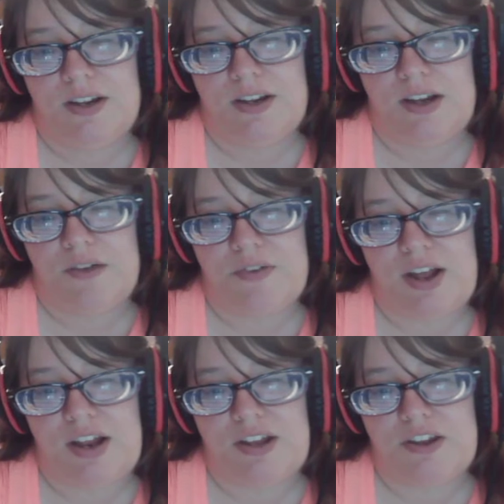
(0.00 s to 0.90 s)
If
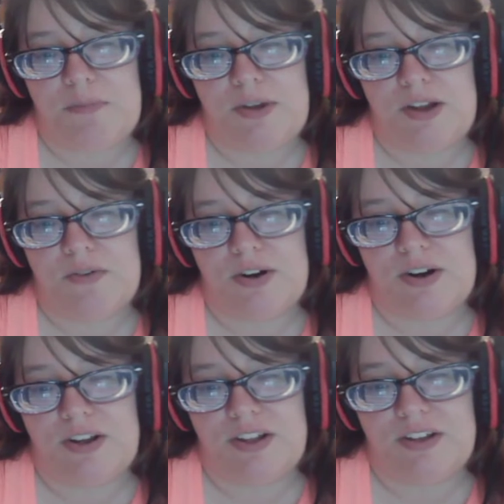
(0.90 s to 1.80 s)
that ends up being where
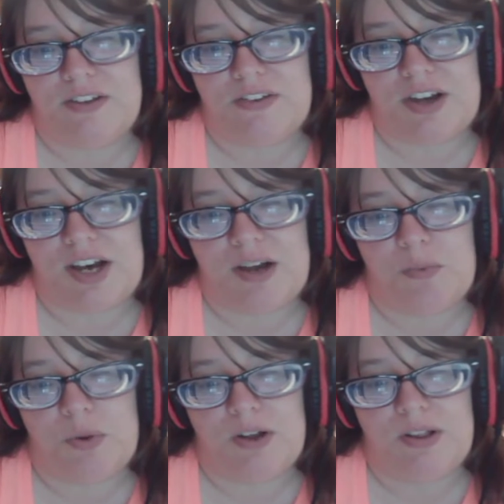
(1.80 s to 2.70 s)
it is, I
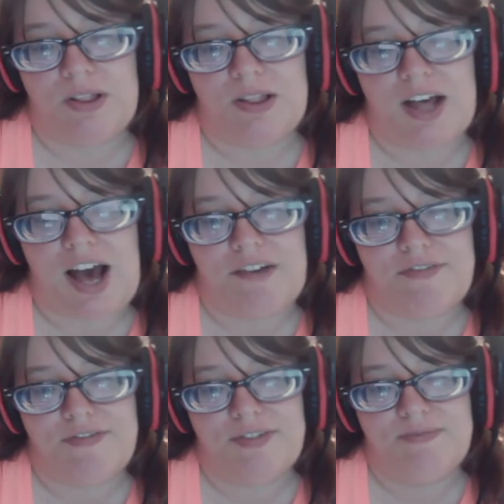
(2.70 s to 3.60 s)
will
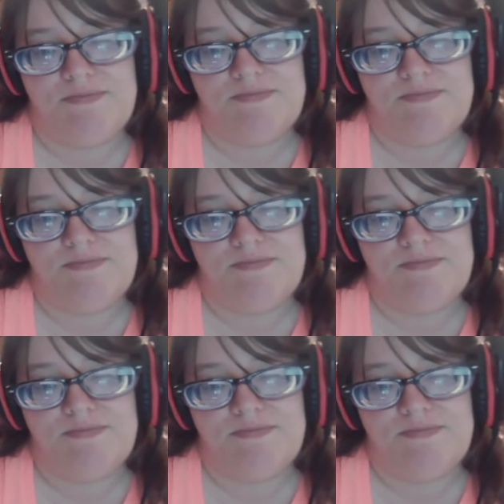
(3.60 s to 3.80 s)
laugh.